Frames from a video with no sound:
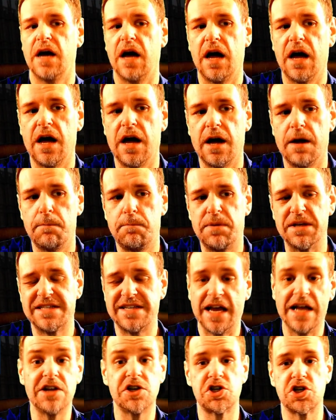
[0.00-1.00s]
uh,
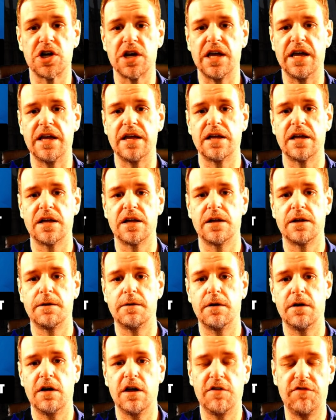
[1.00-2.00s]
potentially,
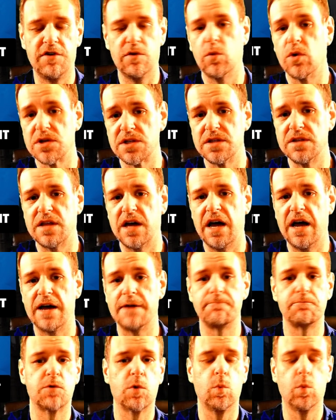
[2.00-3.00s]
if it wasn't
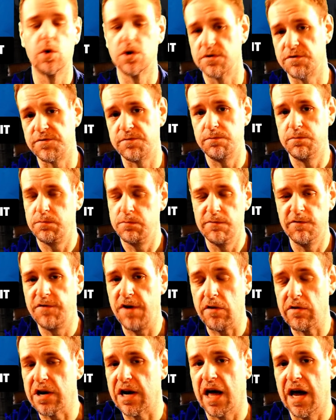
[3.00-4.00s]
there, would have
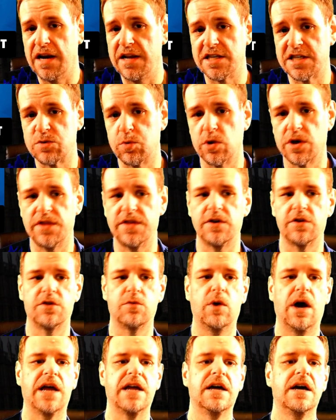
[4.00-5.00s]
very likely swung it the other
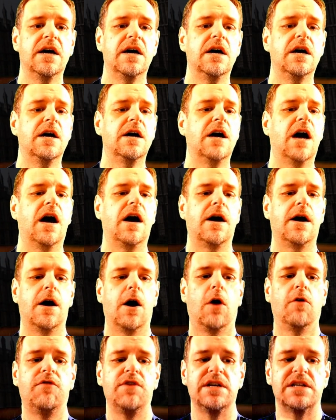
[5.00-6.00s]
way. Uh,
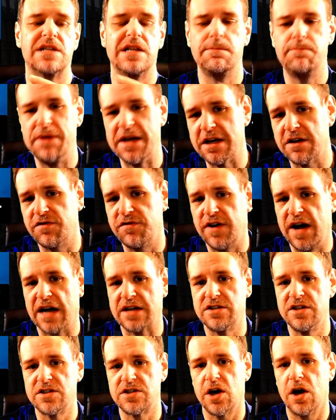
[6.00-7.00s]
obviously, bigger
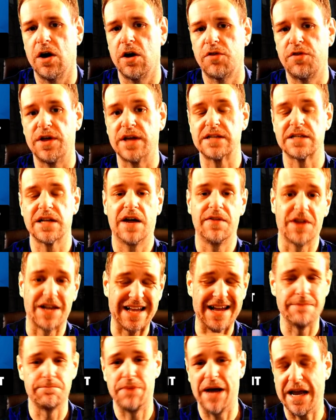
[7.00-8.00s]
factors are things like the
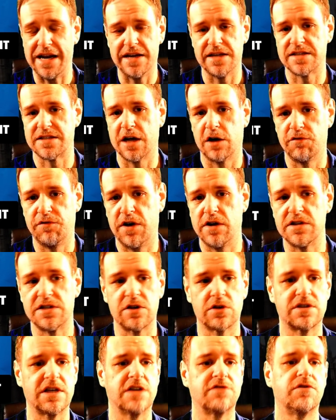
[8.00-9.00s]
campaign itself, very
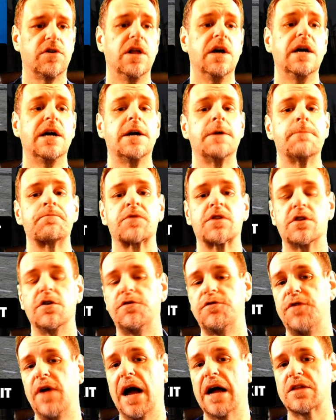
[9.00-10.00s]
successful. The
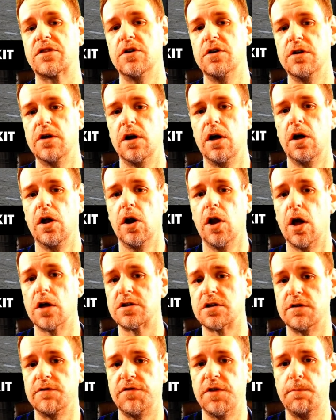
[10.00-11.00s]
fact that a
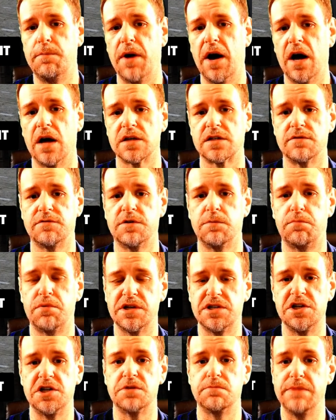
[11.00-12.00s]
lot of the parts of the
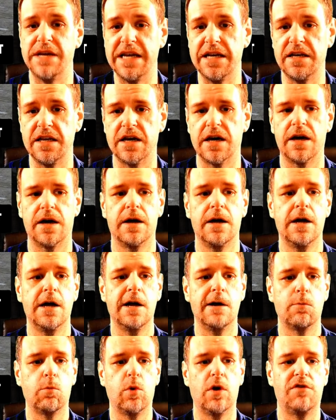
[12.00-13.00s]
British media
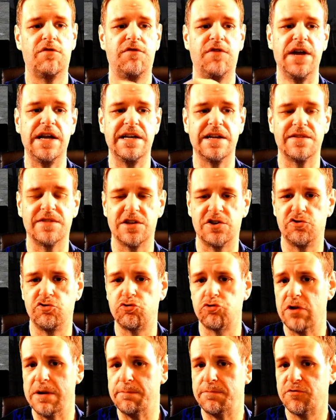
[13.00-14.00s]
were feeding this
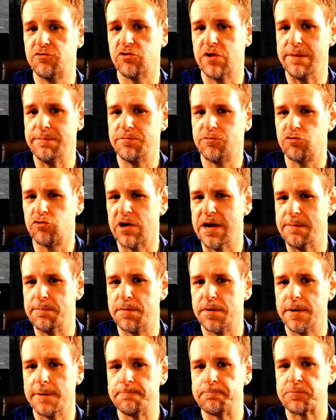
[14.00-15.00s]
drip, drip, drip
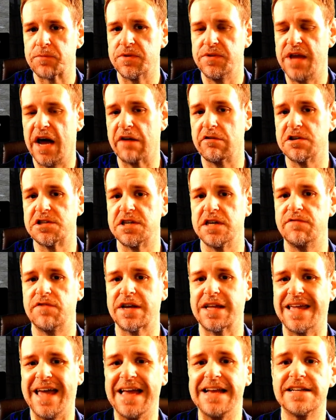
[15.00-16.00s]
narrative
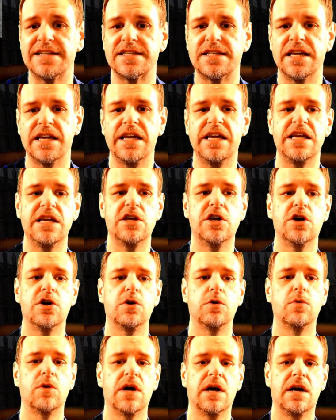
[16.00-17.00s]
against the
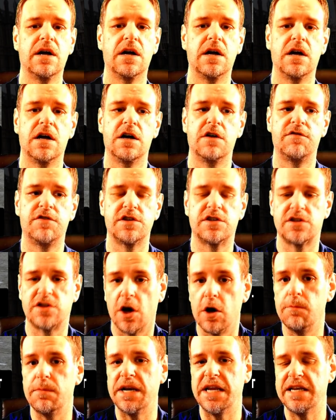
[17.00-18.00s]
EU for
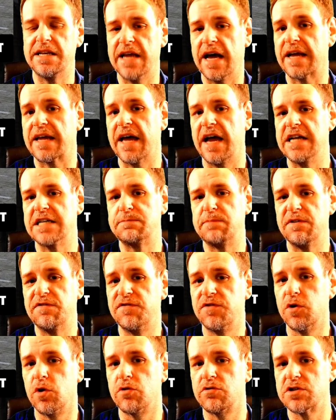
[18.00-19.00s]
so many decades
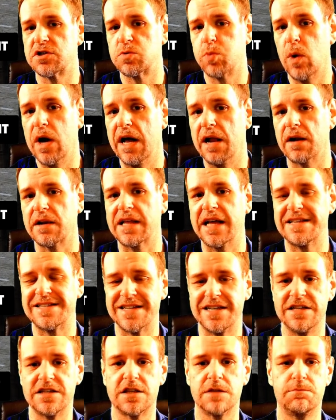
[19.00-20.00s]
before as well,
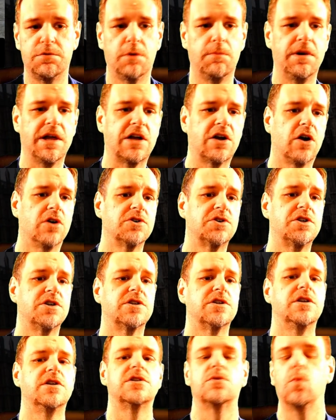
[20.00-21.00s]
getting into the public
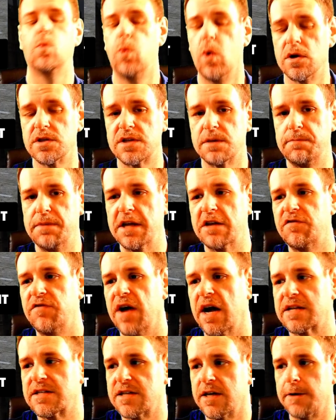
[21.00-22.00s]
consciousness was a big
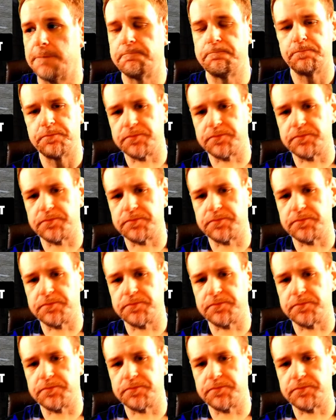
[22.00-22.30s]
factor.